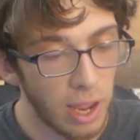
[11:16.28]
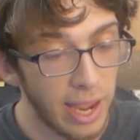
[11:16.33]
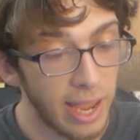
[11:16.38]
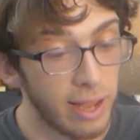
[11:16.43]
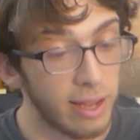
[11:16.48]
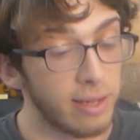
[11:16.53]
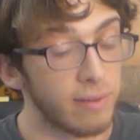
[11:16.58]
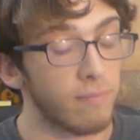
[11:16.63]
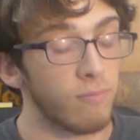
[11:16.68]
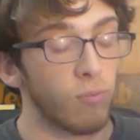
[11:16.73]

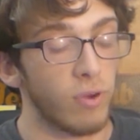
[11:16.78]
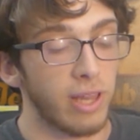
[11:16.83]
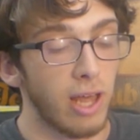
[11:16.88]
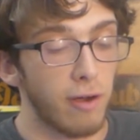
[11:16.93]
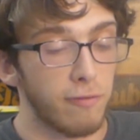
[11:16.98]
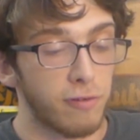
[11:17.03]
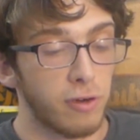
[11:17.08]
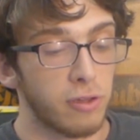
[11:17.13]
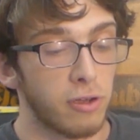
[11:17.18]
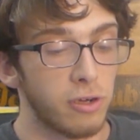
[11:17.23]
and
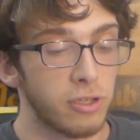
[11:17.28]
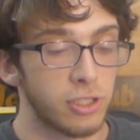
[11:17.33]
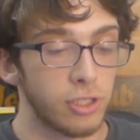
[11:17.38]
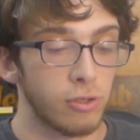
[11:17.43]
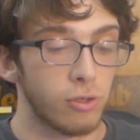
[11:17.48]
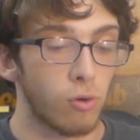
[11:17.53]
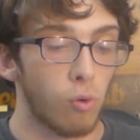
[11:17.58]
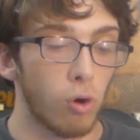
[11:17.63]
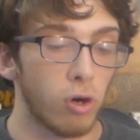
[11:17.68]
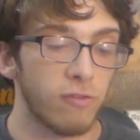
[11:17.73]
without further
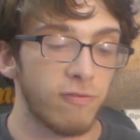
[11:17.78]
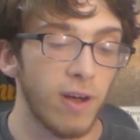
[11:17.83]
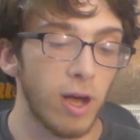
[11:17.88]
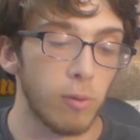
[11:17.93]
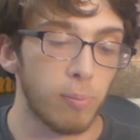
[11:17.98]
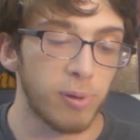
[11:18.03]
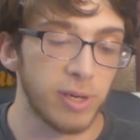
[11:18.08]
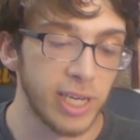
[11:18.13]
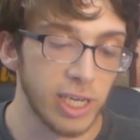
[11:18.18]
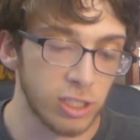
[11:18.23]
ado,
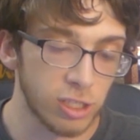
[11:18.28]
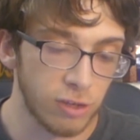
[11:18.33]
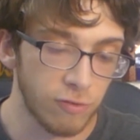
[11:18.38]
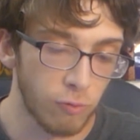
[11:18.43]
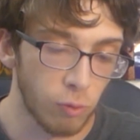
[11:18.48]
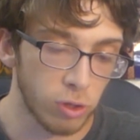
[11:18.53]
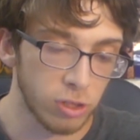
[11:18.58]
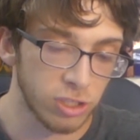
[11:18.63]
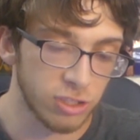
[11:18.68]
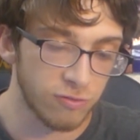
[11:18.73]
quarterfinal prediction
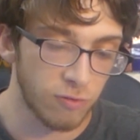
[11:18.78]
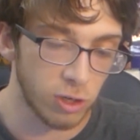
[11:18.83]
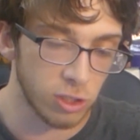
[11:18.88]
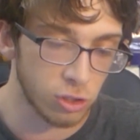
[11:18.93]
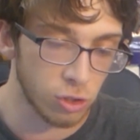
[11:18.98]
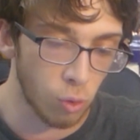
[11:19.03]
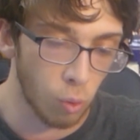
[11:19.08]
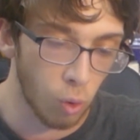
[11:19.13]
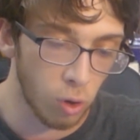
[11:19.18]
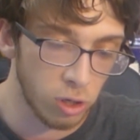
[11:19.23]
for this
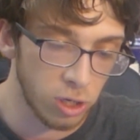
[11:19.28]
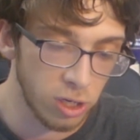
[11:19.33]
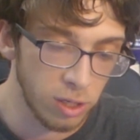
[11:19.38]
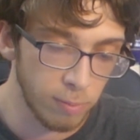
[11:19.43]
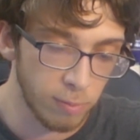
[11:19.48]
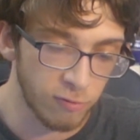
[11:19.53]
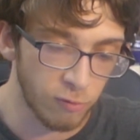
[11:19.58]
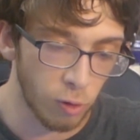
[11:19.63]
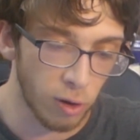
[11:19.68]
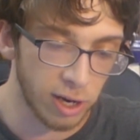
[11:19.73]
first quarter,
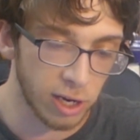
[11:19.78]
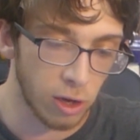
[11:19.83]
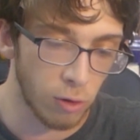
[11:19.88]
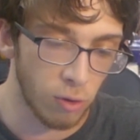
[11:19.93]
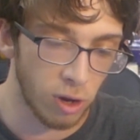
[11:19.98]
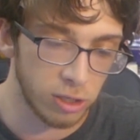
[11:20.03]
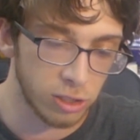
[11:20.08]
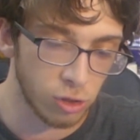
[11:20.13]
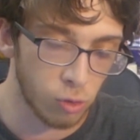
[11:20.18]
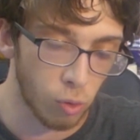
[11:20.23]
before I
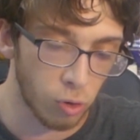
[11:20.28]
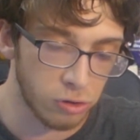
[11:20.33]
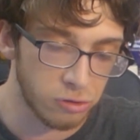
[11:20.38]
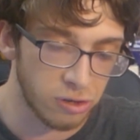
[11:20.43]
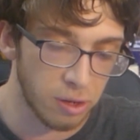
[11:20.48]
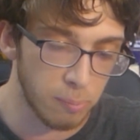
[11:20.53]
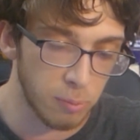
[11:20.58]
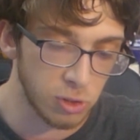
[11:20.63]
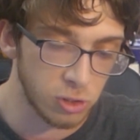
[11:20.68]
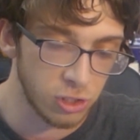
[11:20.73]
go on to quarter
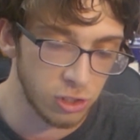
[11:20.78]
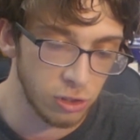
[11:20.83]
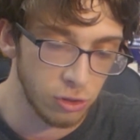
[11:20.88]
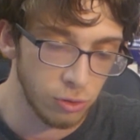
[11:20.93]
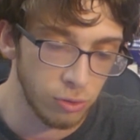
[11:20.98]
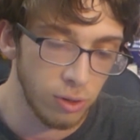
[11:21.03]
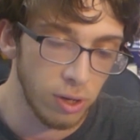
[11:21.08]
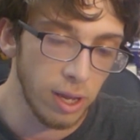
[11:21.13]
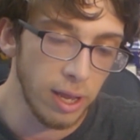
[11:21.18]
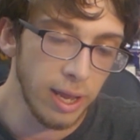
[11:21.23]
number
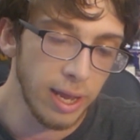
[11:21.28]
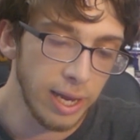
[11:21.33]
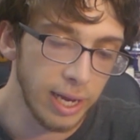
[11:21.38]
2,